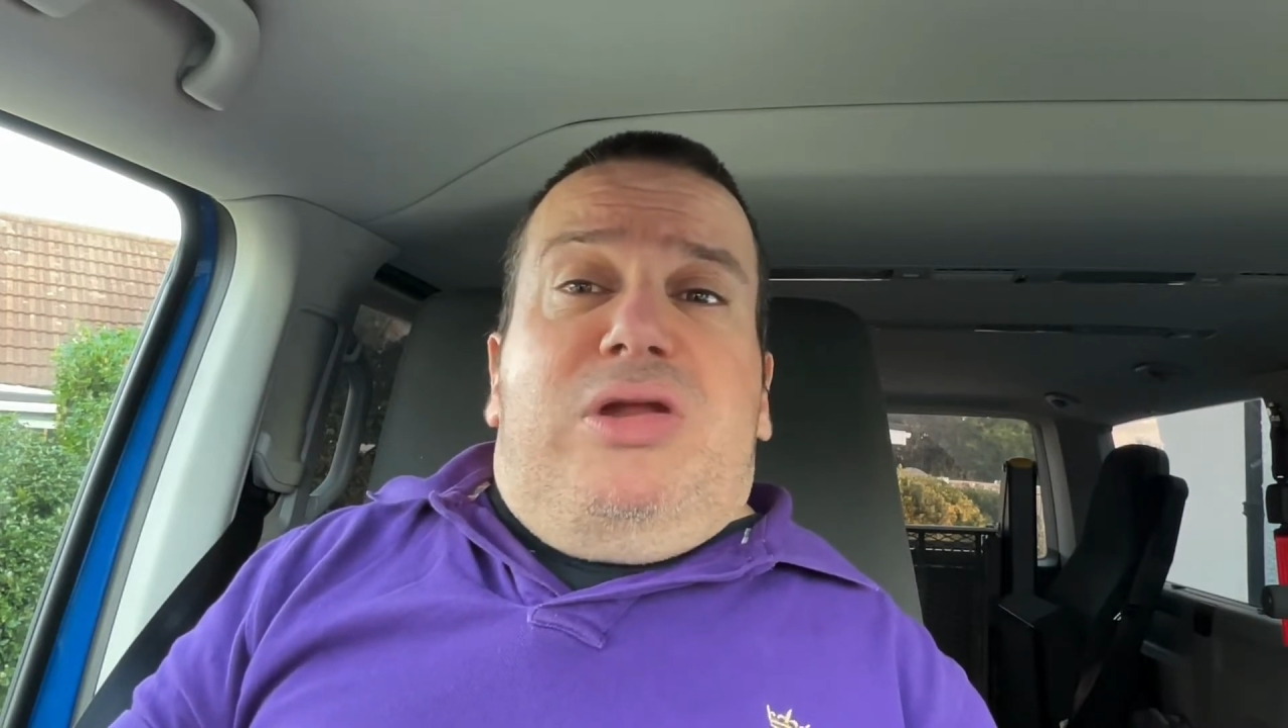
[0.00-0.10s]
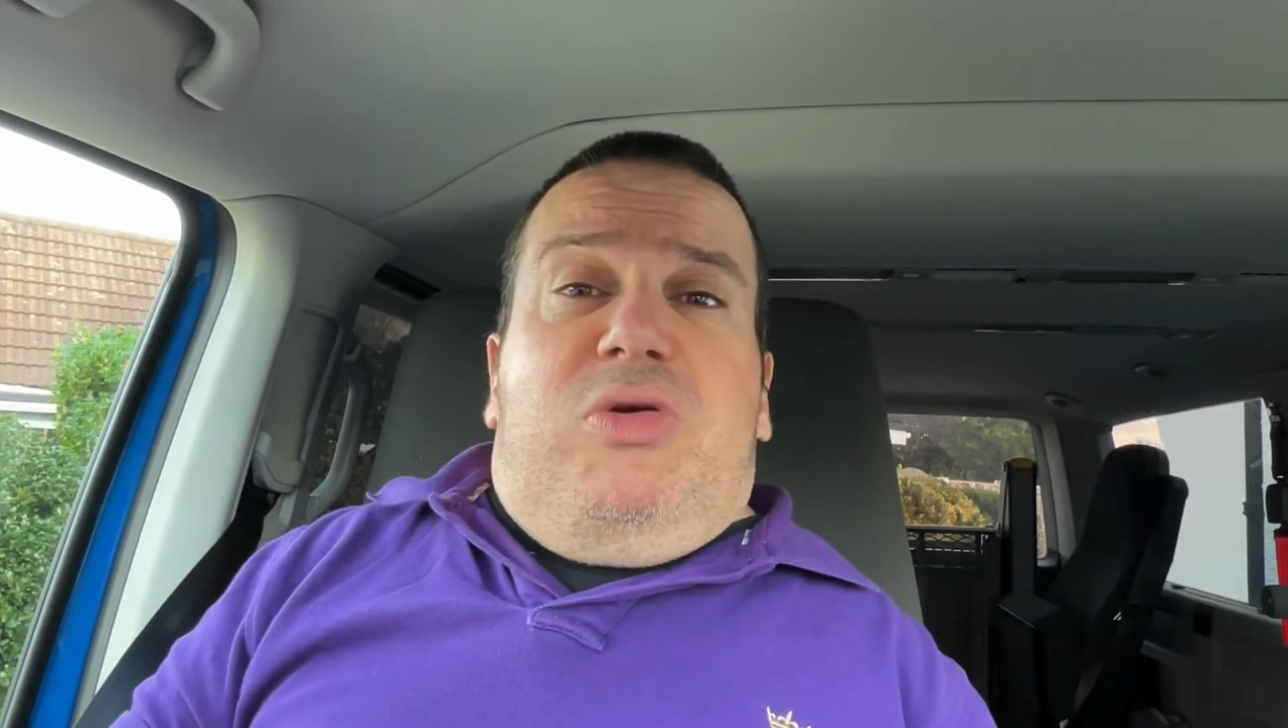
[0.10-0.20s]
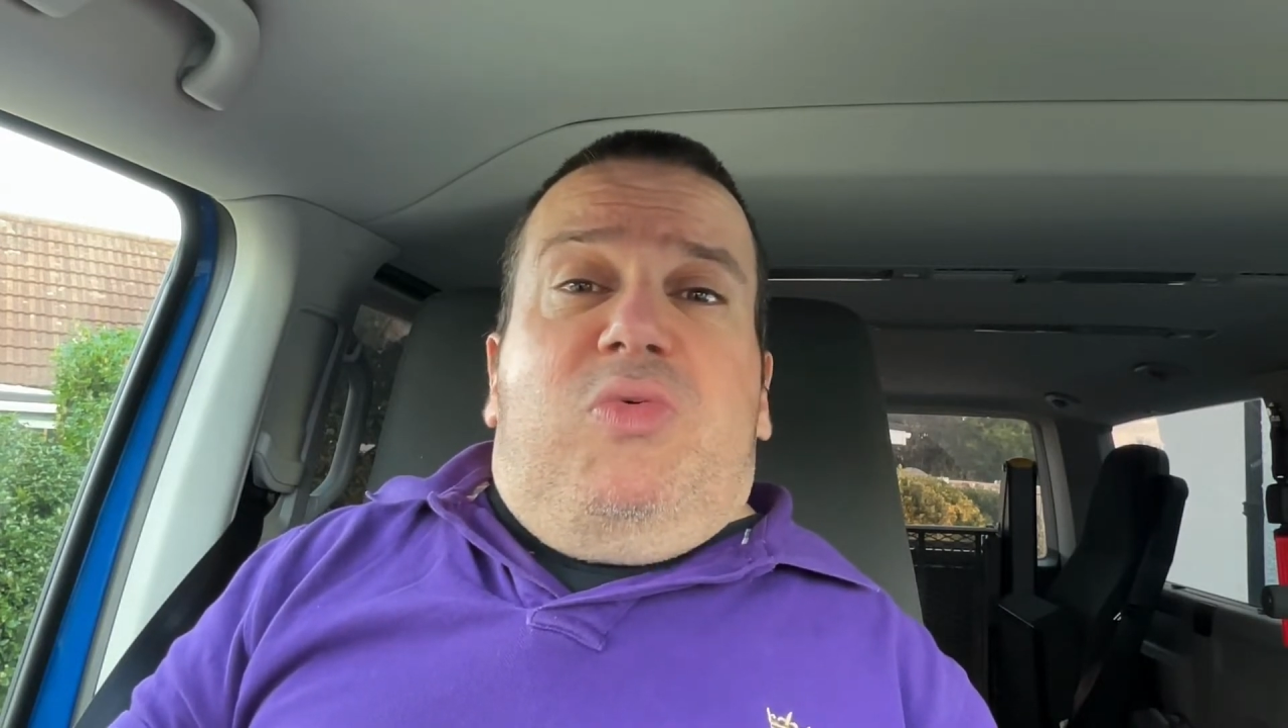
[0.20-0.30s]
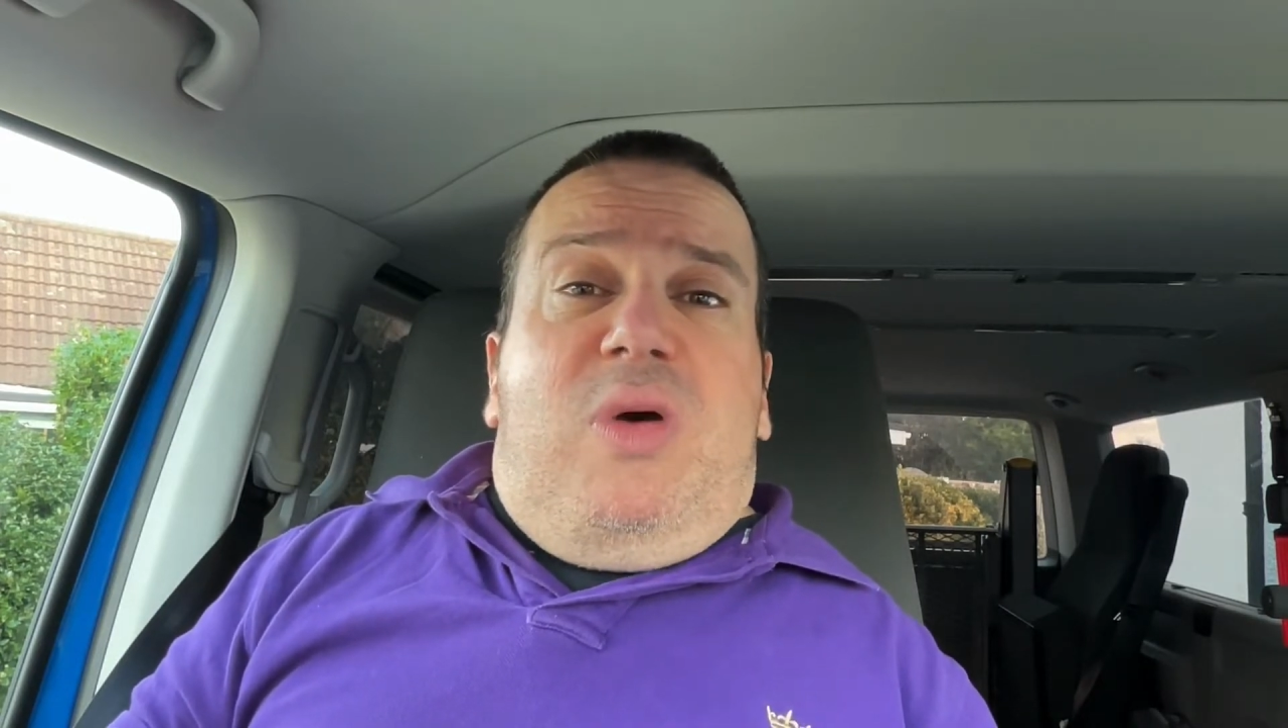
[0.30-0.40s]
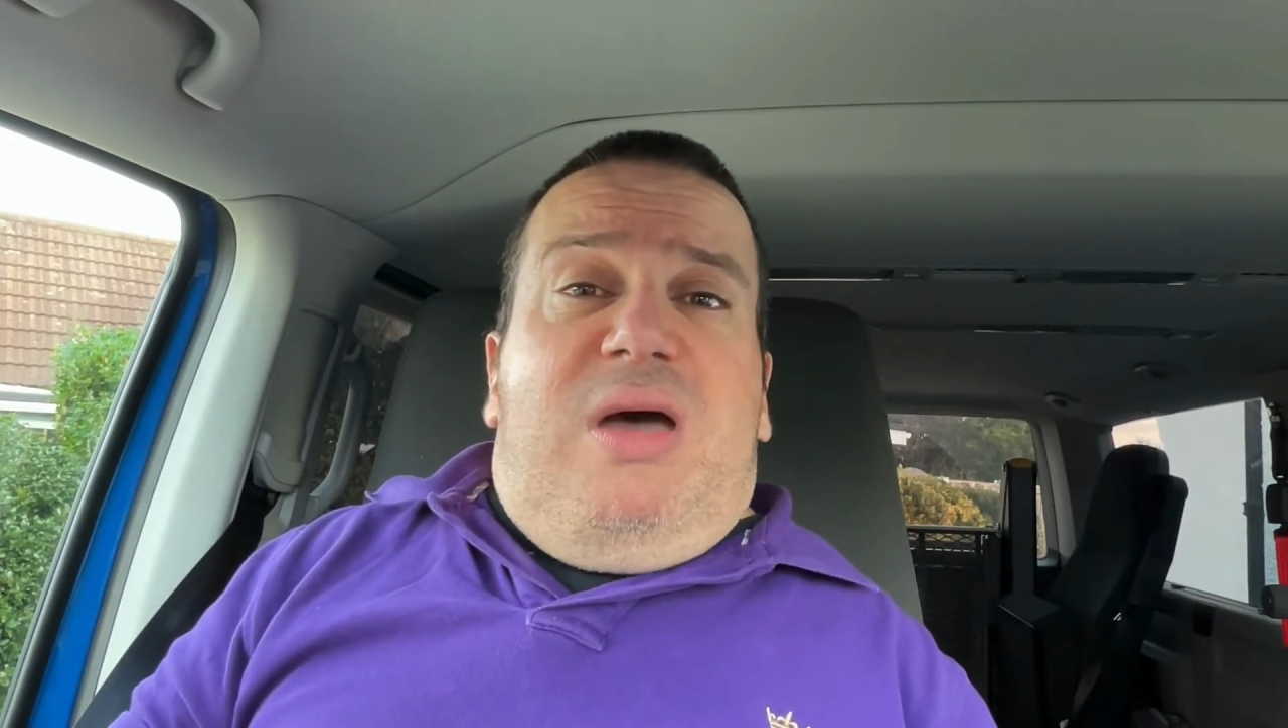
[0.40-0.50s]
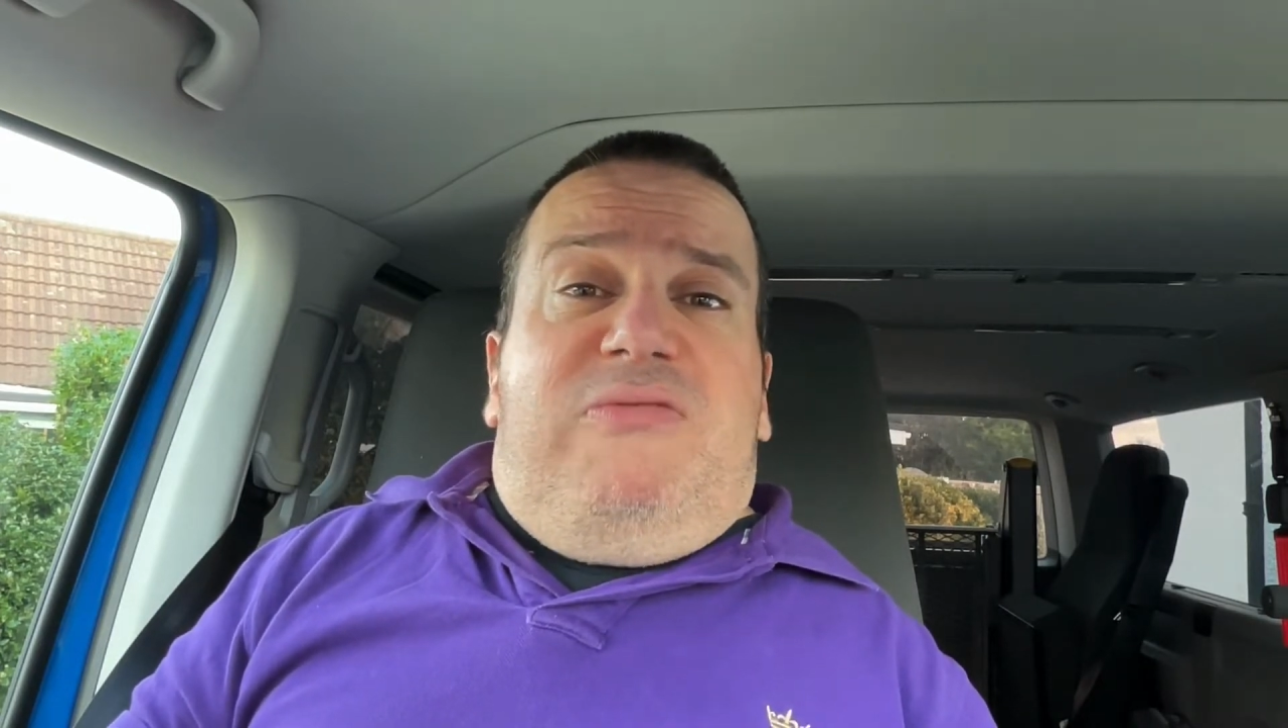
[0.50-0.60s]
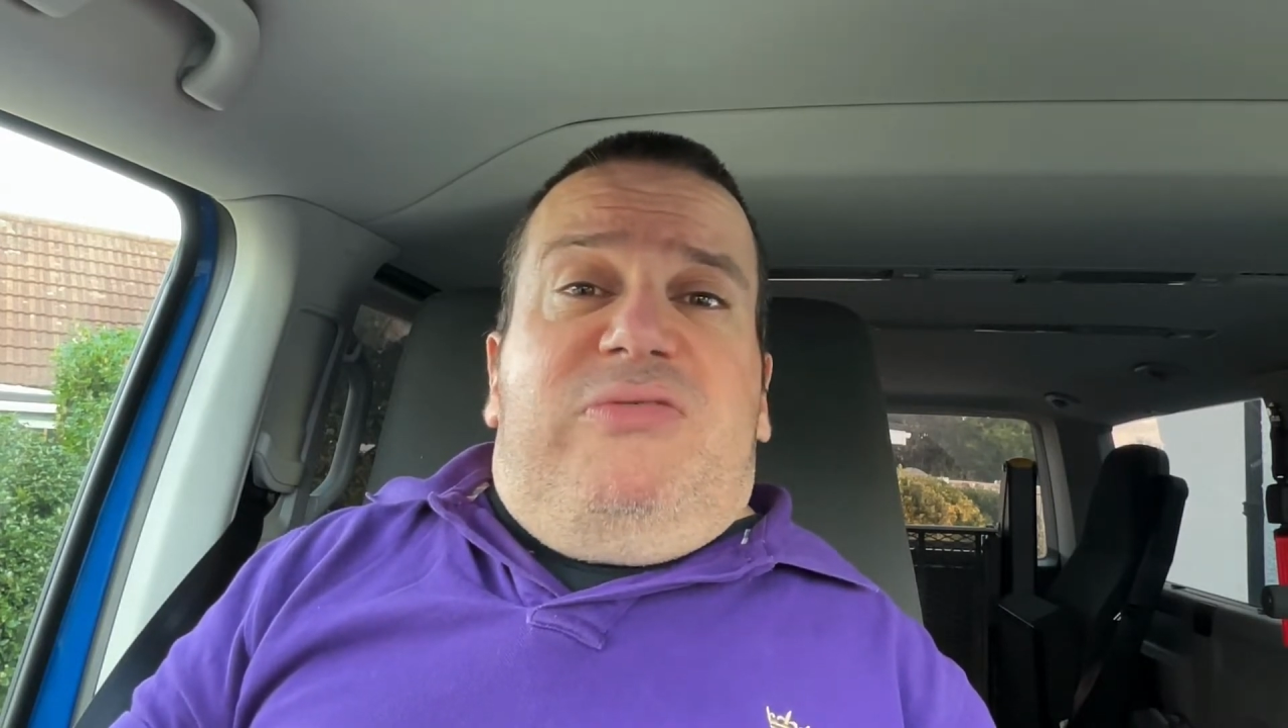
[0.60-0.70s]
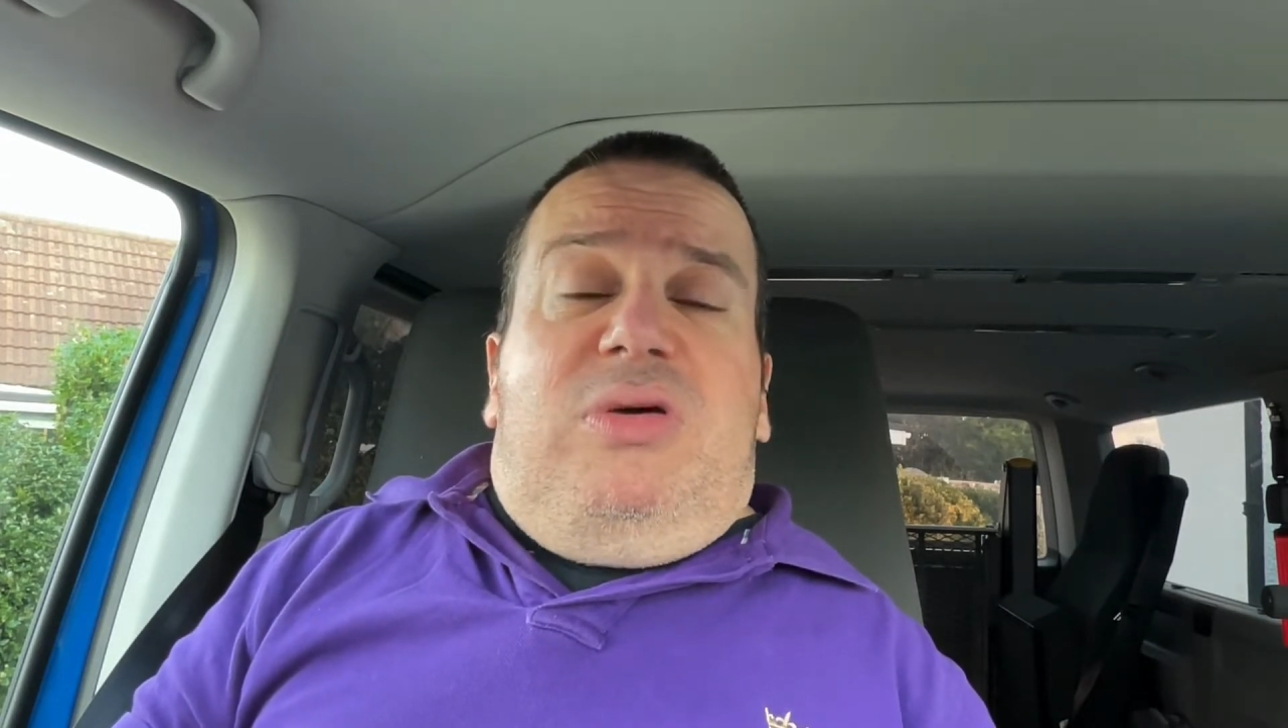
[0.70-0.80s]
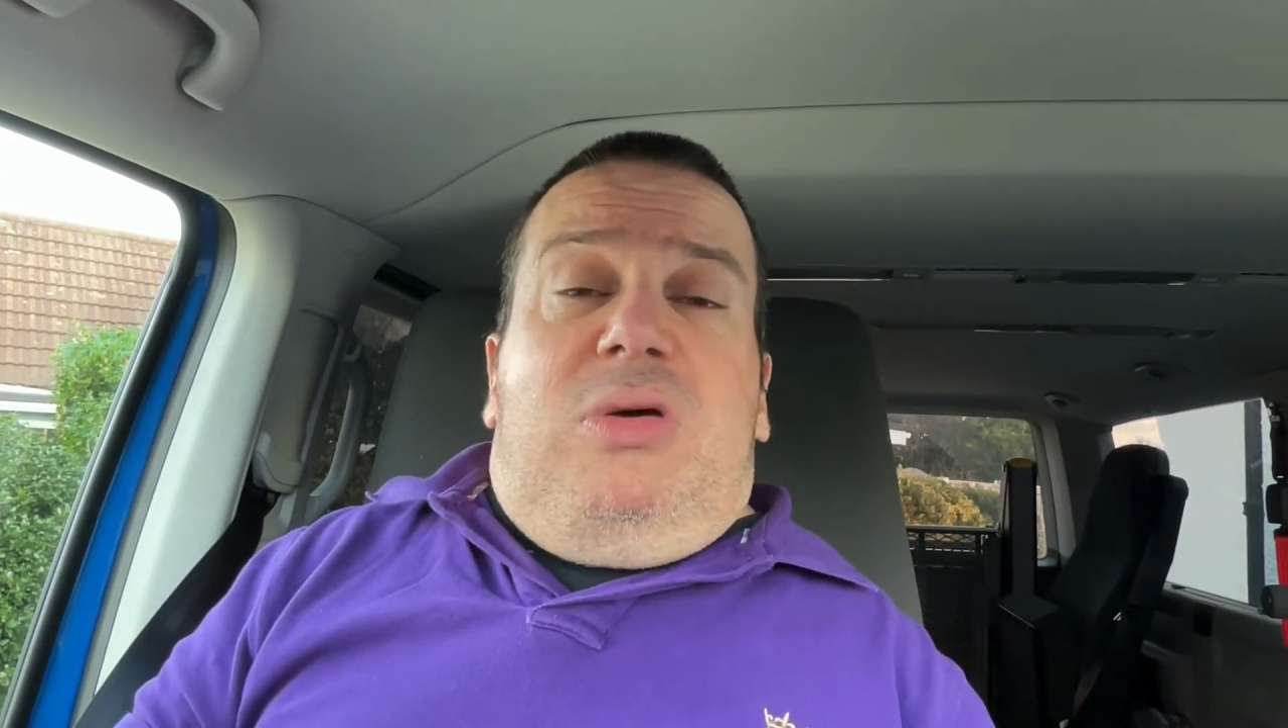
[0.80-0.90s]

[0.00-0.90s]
new WAV